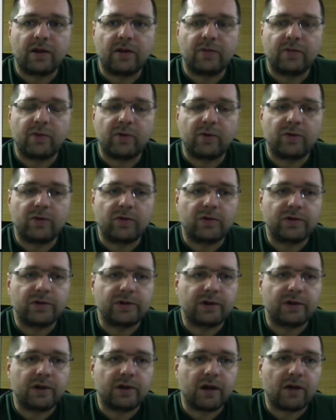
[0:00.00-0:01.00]
and protocols
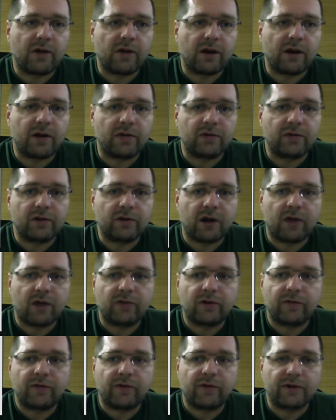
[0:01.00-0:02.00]
that are running on the
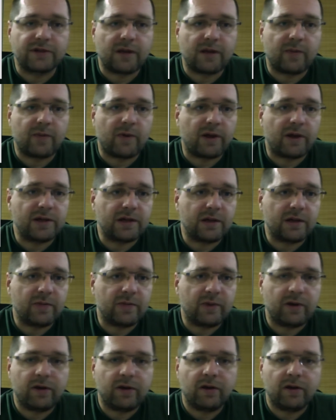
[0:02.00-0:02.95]
router, for example ICMP,